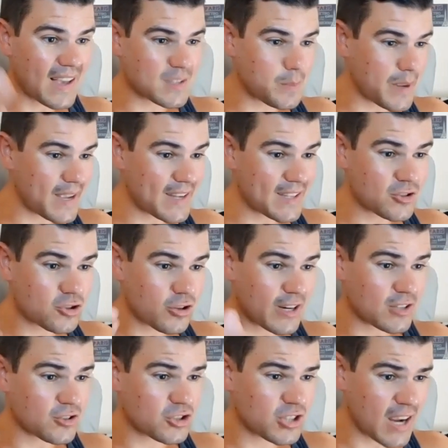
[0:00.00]
lesbians,
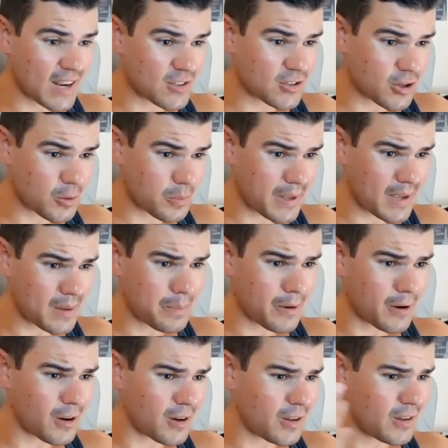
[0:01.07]
transgender
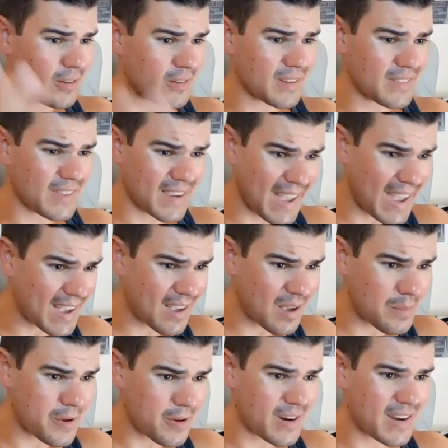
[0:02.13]
people, the gay
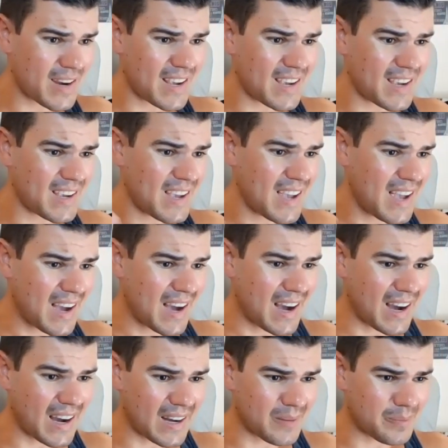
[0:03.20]
community,
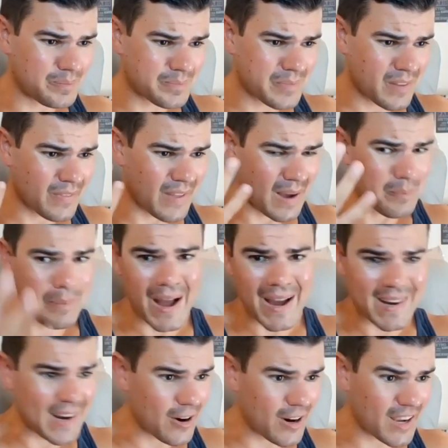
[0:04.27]

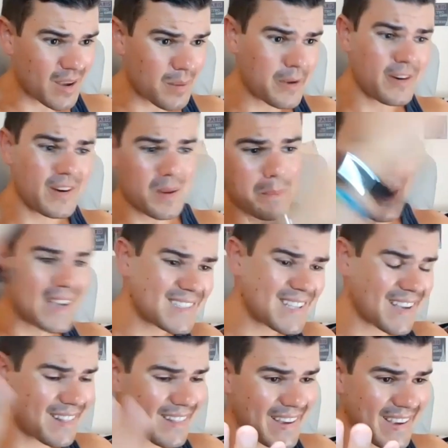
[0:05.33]
non-binary community.
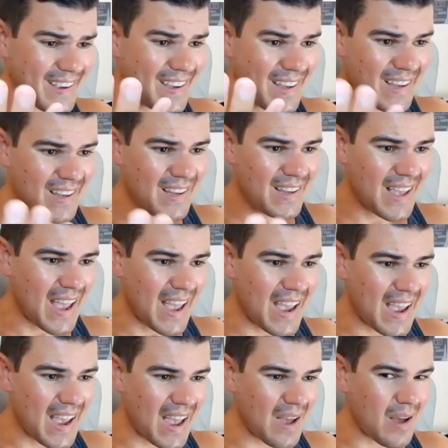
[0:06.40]
Basically,
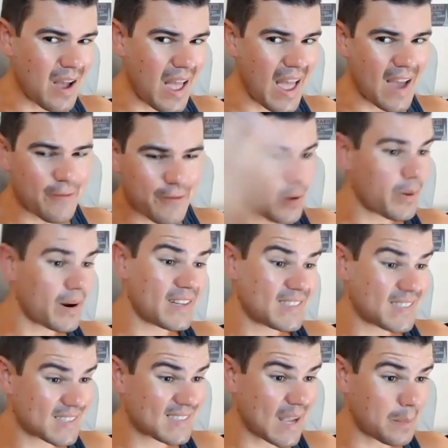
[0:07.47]
everyone
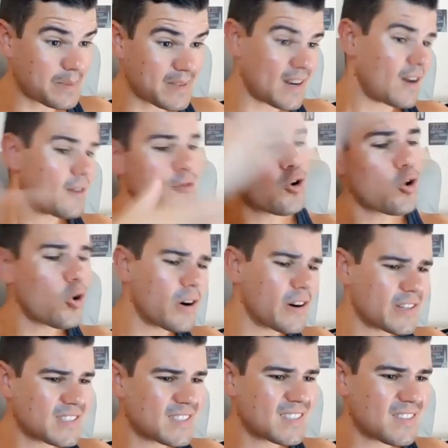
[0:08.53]
is accepted. Of
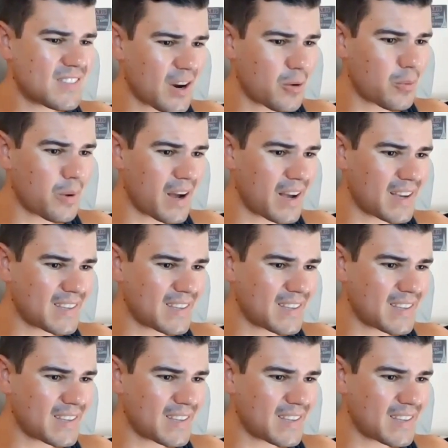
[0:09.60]
course, there